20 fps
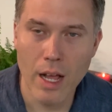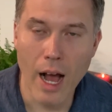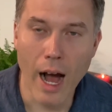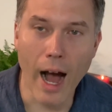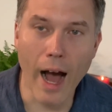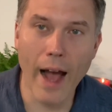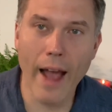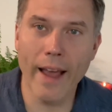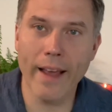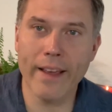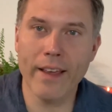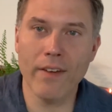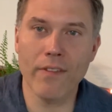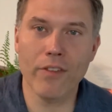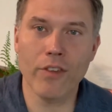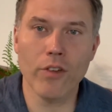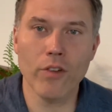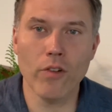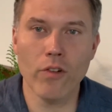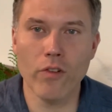I give
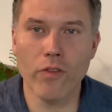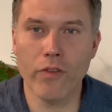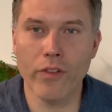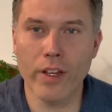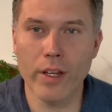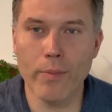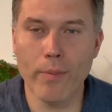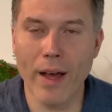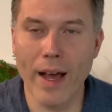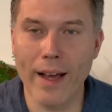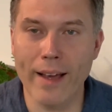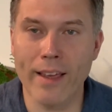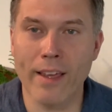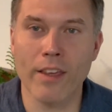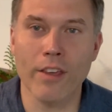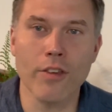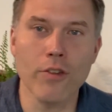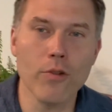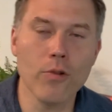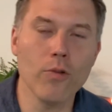you feedback,
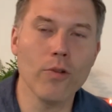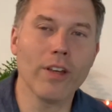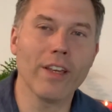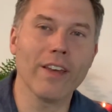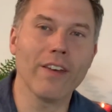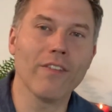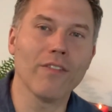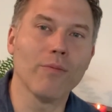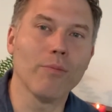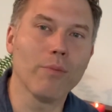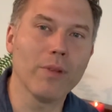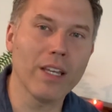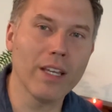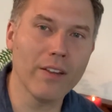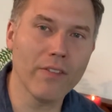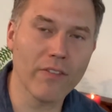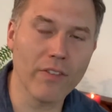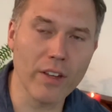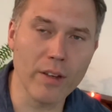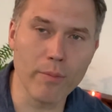you give me
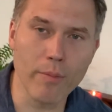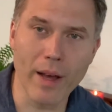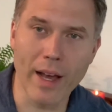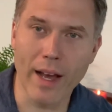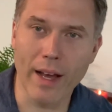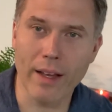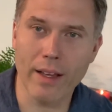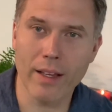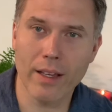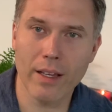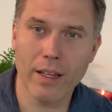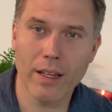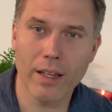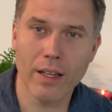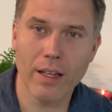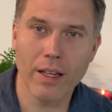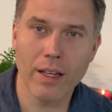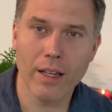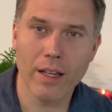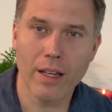feedback.
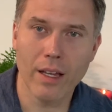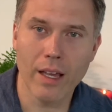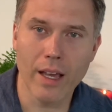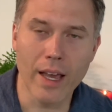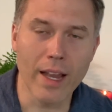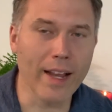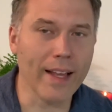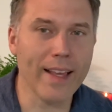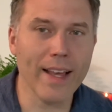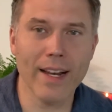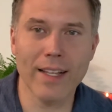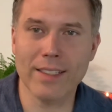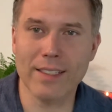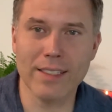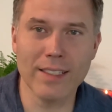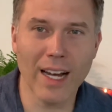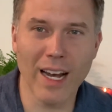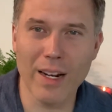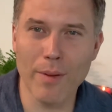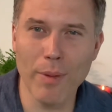And again, it's
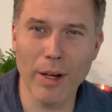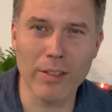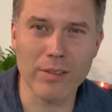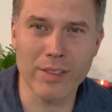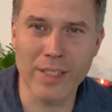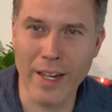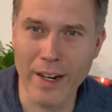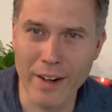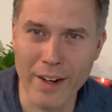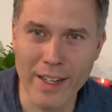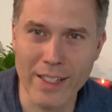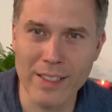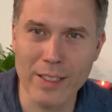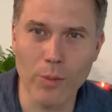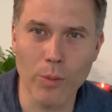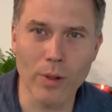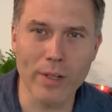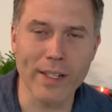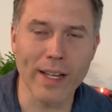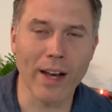not about tearing
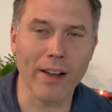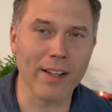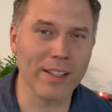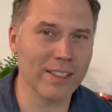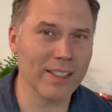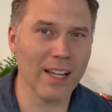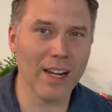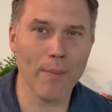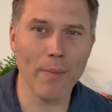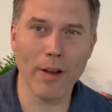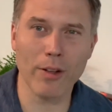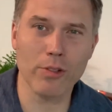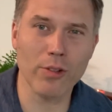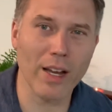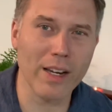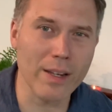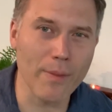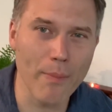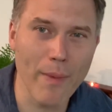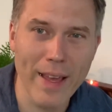someone down. It's not about
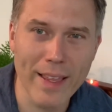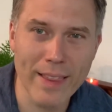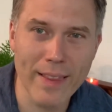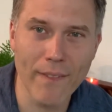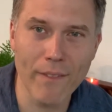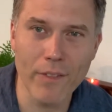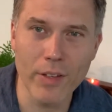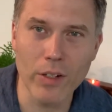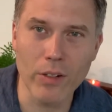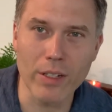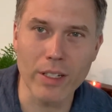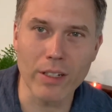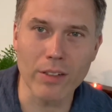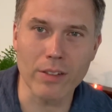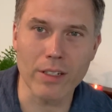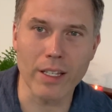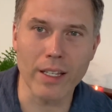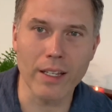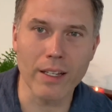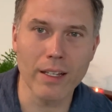trying to make them feel
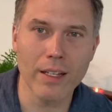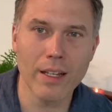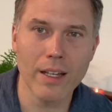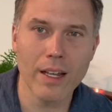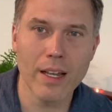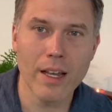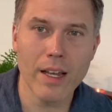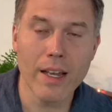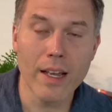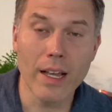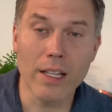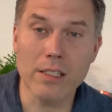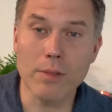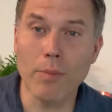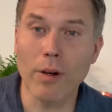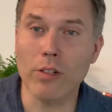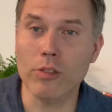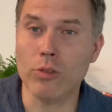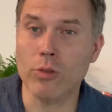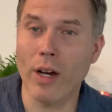guilty. It's
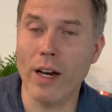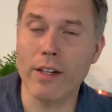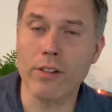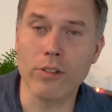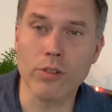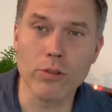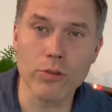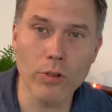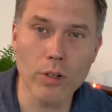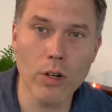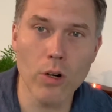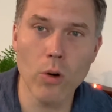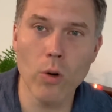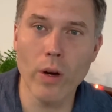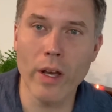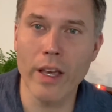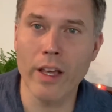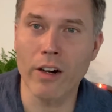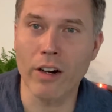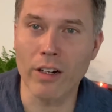about trying to grow
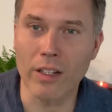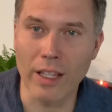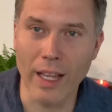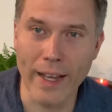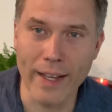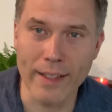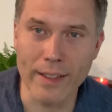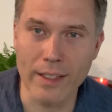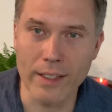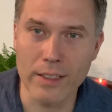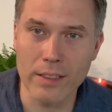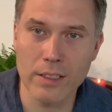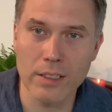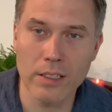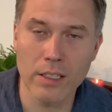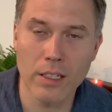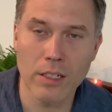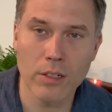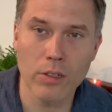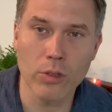in our
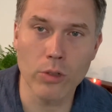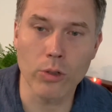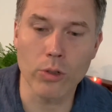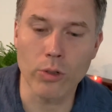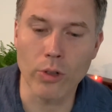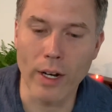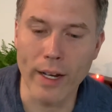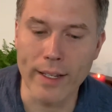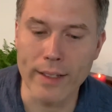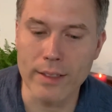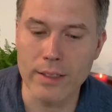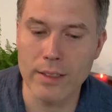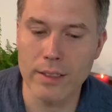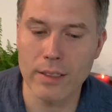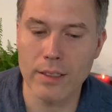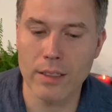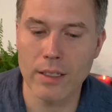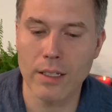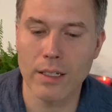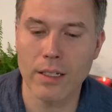likeness to Christ.